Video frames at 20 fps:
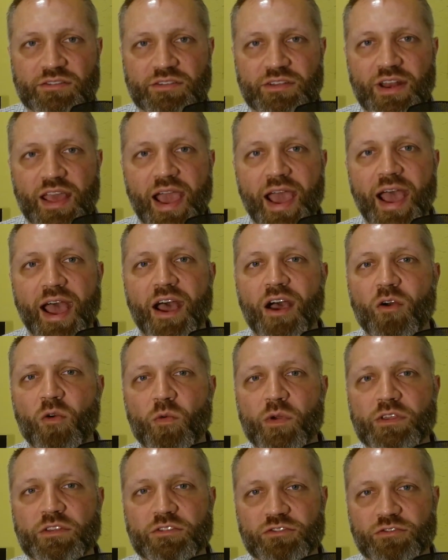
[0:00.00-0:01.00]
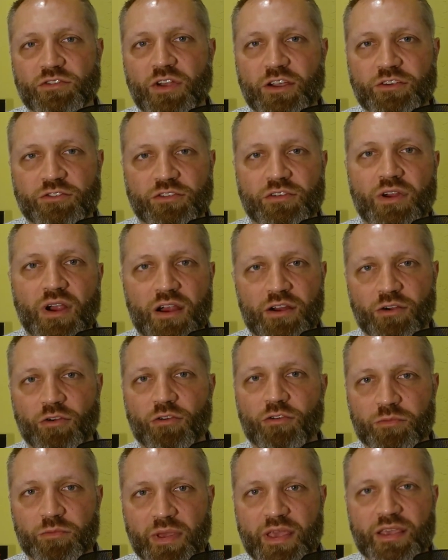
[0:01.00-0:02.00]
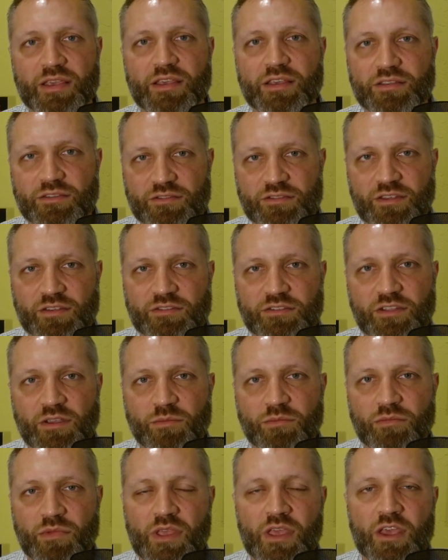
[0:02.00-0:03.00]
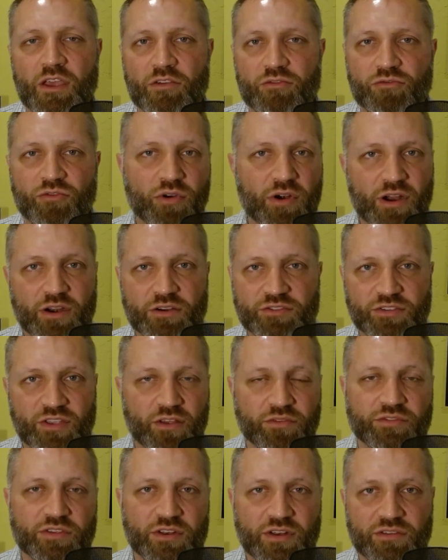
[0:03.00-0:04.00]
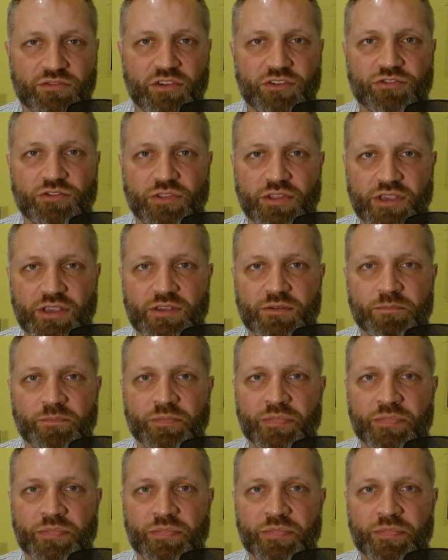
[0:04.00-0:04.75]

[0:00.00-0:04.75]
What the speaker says: and how we structure our own banking system for ourselves individually.